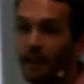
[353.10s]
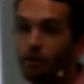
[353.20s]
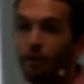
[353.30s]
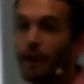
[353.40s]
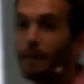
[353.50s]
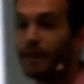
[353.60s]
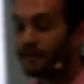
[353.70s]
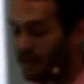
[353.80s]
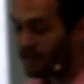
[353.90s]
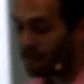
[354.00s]
trying to make
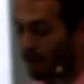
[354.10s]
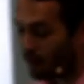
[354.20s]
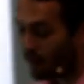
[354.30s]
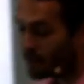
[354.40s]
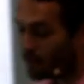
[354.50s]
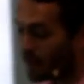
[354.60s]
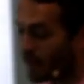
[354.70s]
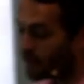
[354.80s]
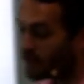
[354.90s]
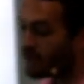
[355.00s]
sense of my friends' beliefs
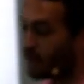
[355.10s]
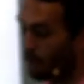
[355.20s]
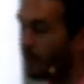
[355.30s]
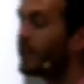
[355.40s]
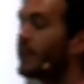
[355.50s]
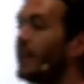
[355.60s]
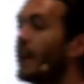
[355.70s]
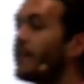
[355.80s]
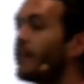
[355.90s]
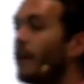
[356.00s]
to simply declare
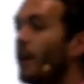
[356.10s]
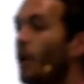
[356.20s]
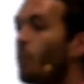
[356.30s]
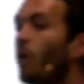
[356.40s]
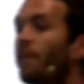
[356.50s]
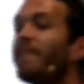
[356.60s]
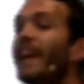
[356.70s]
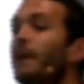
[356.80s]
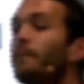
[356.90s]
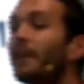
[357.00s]
that what they
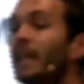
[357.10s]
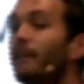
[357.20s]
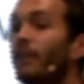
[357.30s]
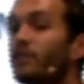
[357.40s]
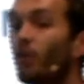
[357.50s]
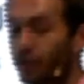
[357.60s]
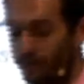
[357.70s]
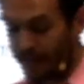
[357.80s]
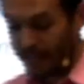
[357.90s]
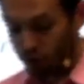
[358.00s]
believe is
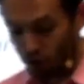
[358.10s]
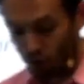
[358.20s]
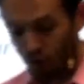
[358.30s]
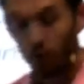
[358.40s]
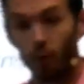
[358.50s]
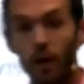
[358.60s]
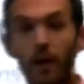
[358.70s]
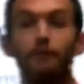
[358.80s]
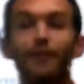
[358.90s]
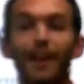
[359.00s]
ultimately true
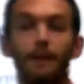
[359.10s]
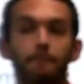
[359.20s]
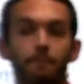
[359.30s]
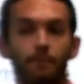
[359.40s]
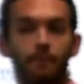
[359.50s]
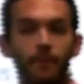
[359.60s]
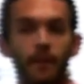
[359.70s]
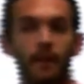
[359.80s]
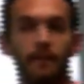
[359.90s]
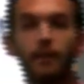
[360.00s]
for them?
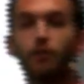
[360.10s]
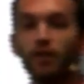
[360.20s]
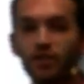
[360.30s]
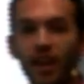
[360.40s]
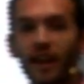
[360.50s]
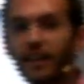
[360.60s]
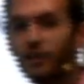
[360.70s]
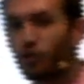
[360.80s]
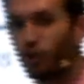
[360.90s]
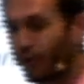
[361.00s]
That Christianity is
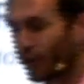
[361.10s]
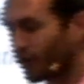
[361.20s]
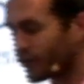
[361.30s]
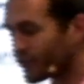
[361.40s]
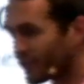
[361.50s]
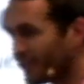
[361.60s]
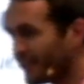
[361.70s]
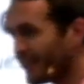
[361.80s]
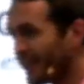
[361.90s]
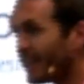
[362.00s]
true for the Christian,
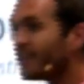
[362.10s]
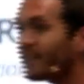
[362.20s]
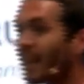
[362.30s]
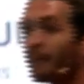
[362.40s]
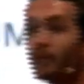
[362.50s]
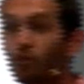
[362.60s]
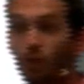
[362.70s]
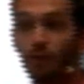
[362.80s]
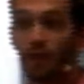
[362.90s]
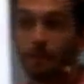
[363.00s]
Islam is
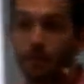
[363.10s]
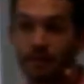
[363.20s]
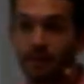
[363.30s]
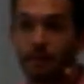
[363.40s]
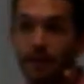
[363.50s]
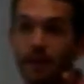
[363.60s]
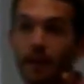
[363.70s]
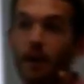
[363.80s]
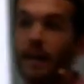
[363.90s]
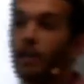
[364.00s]
for the Muslim, and
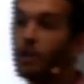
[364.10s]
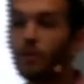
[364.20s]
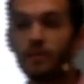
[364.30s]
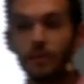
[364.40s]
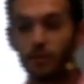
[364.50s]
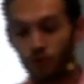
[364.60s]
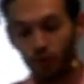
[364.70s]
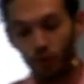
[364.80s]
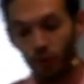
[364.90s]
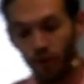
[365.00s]
Hinduism is
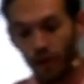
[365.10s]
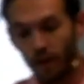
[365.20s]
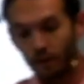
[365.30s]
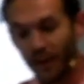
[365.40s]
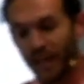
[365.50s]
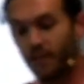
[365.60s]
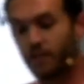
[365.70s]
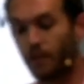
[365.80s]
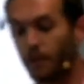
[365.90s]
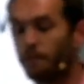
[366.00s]
true for the Hindu.
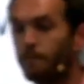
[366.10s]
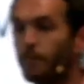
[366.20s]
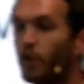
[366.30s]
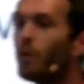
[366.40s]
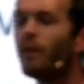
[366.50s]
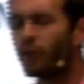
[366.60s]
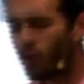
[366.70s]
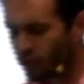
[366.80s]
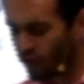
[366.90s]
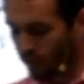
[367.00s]
You have your
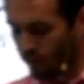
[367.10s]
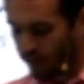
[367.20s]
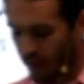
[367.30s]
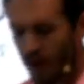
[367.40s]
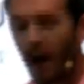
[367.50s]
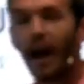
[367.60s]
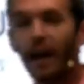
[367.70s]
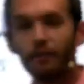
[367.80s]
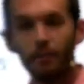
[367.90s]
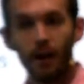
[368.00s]
truth, I
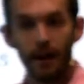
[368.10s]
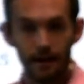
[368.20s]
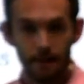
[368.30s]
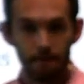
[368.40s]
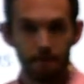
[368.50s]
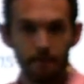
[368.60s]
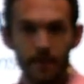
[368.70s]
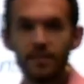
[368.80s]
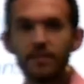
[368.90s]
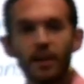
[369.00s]
have mine. This
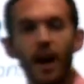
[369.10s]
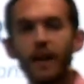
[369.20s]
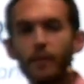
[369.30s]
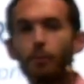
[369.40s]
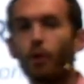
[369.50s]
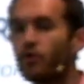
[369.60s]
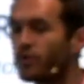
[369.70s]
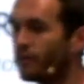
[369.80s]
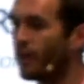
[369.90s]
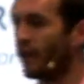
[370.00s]
is the kind of approach of
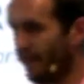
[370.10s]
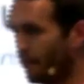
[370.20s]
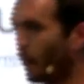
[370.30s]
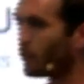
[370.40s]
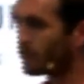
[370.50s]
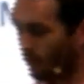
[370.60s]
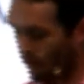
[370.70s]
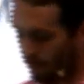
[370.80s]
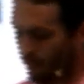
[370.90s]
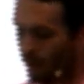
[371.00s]
the
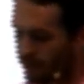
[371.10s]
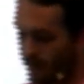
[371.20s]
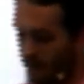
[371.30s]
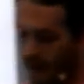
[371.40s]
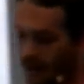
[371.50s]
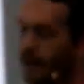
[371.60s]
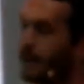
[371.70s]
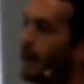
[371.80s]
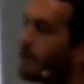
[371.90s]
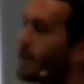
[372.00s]
postmodern person in
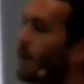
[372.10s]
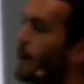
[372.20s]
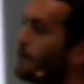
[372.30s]
our time.